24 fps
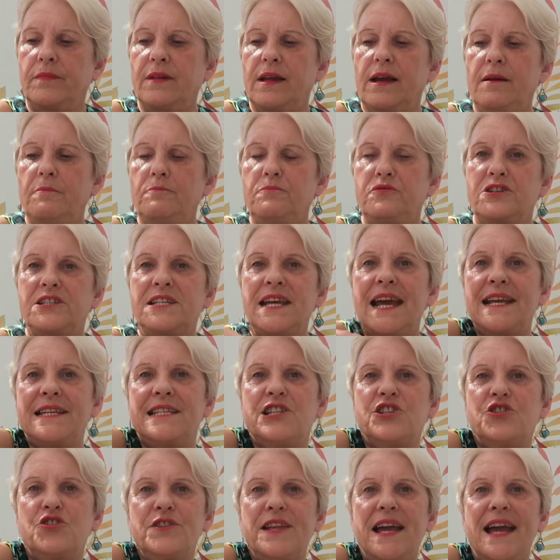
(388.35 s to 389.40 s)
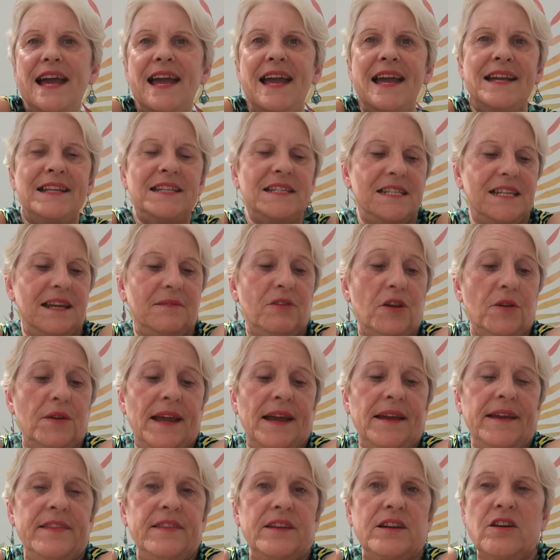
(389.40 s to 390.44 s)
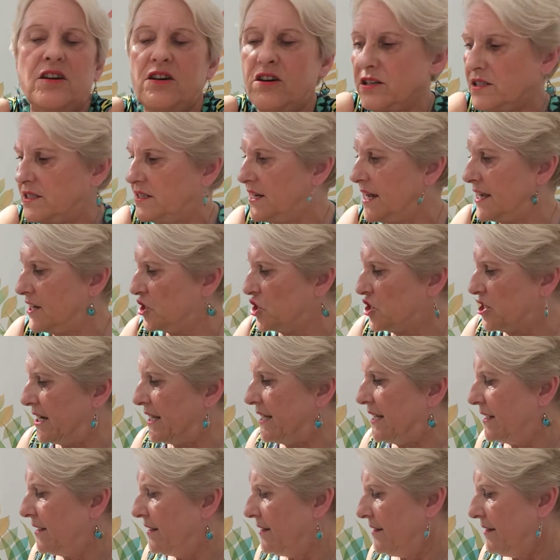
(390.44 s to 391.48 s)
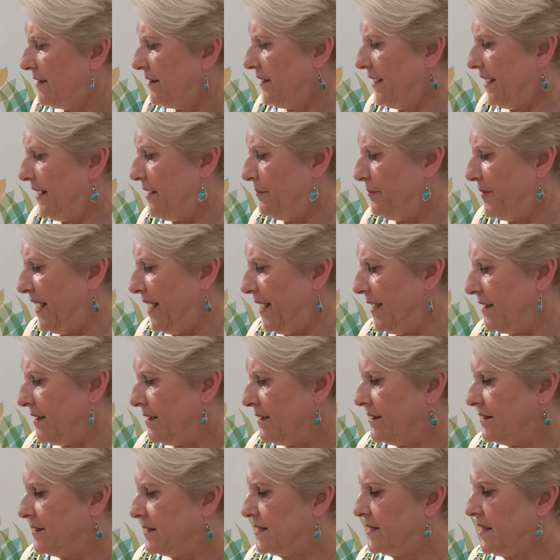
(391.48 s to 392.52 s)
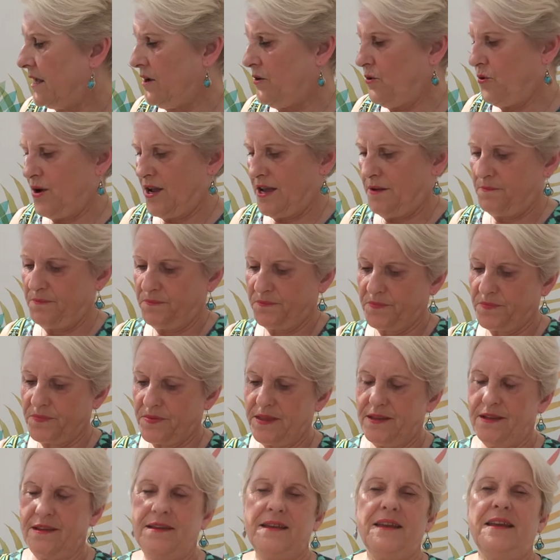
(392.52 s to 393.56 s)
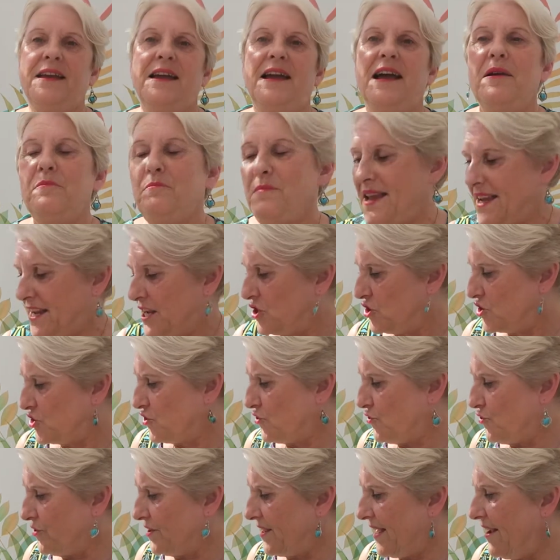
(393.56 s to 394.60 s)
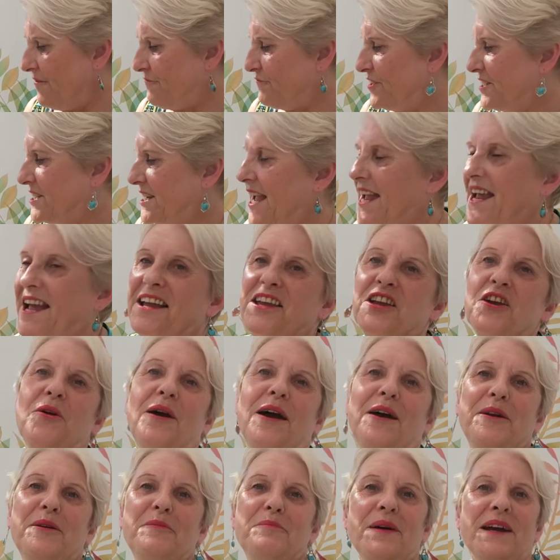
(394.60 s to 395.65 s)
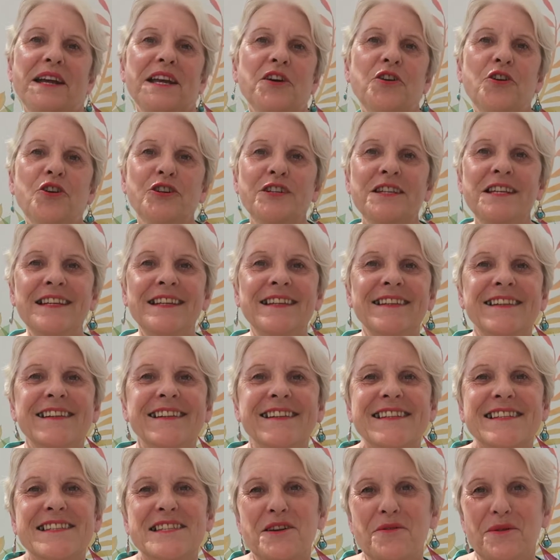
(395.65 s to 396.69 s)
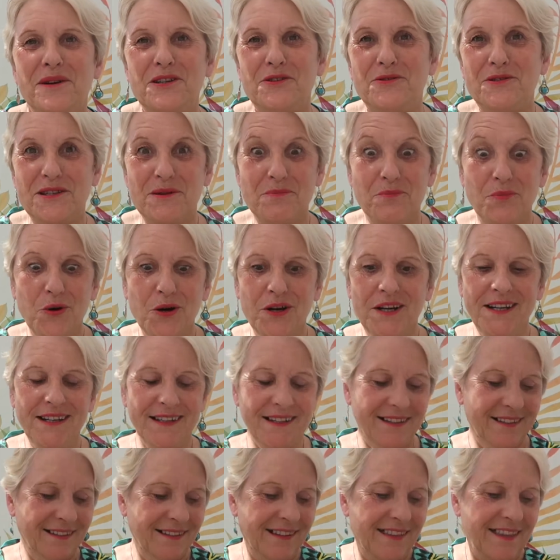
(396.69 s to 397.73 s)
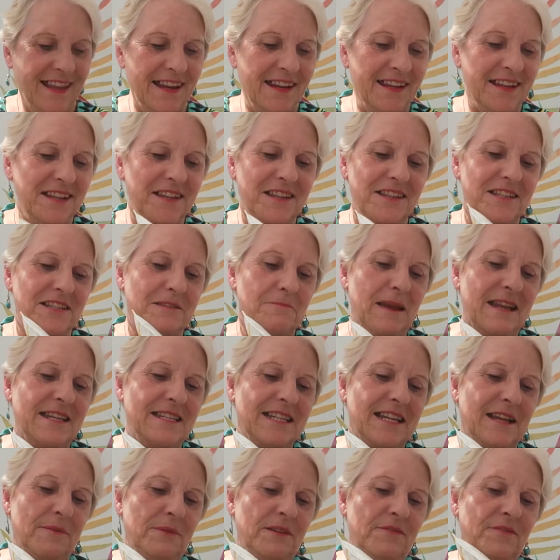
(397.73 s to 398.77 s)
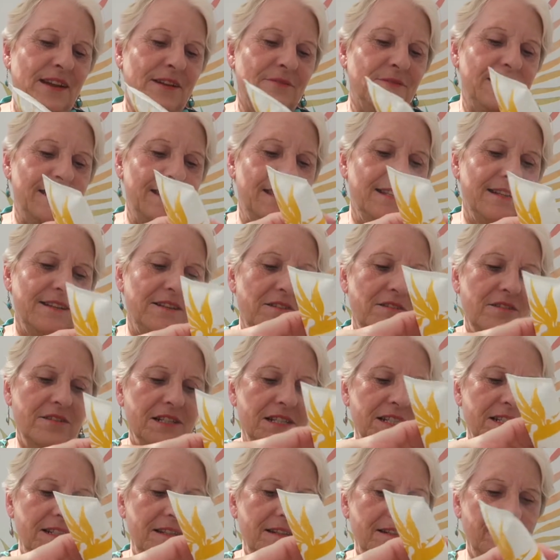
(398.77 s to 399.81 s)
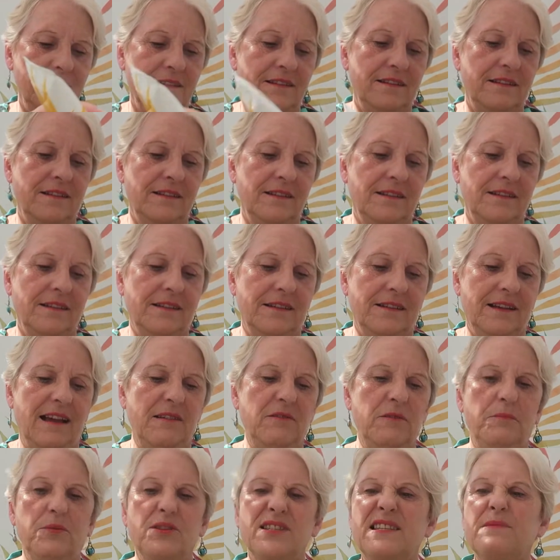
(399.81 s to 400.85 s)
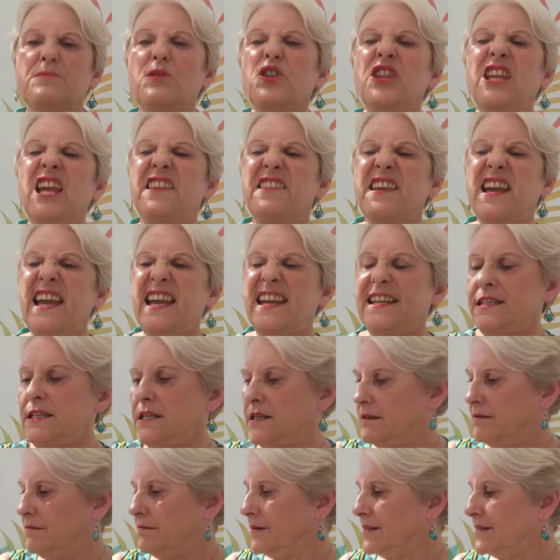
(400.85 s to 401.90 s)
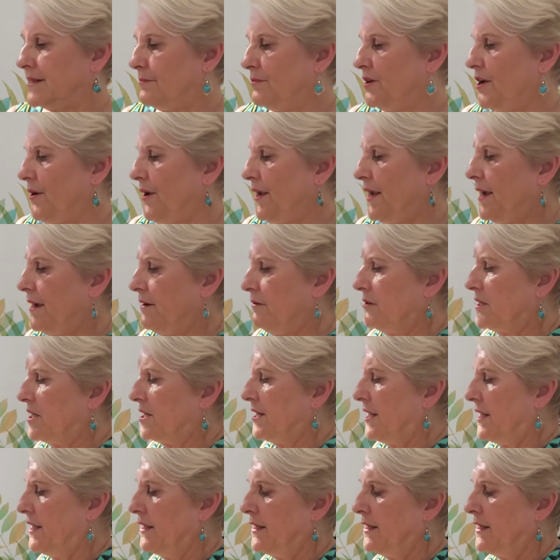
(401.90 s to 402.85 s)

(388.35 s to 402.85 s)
I'm protected on that hand. I'm going out in the garden actually in a bit, so I'm making sure that every day I go out in my garden. So I do some work and then I spend a couple of hours in the garden. I'm going to put some on the other hand because I'm going out